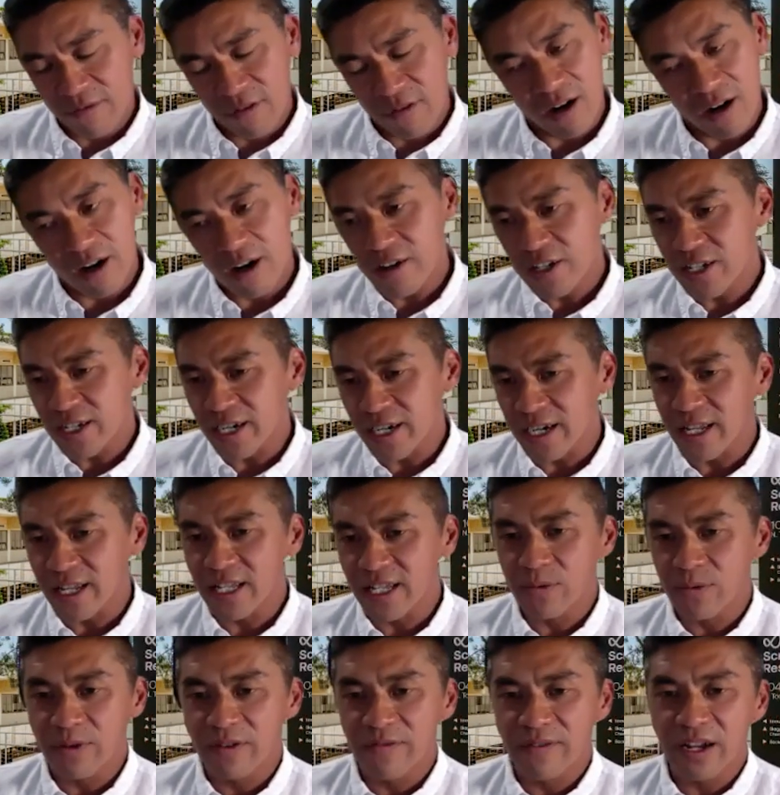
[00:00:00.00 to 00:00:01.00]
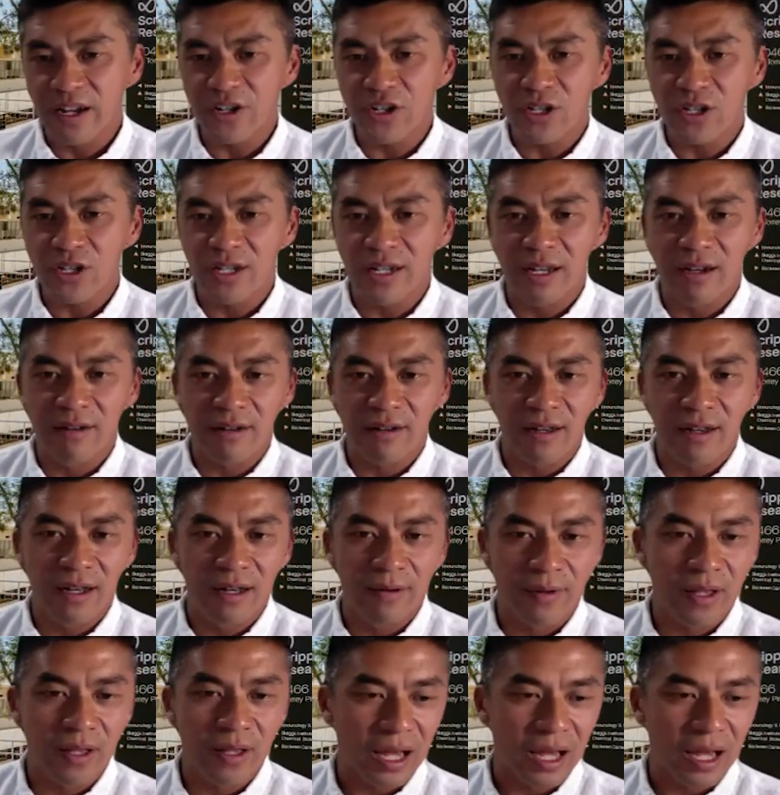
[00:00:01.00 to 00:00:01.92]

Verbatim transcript: for our studies, we've actually now um,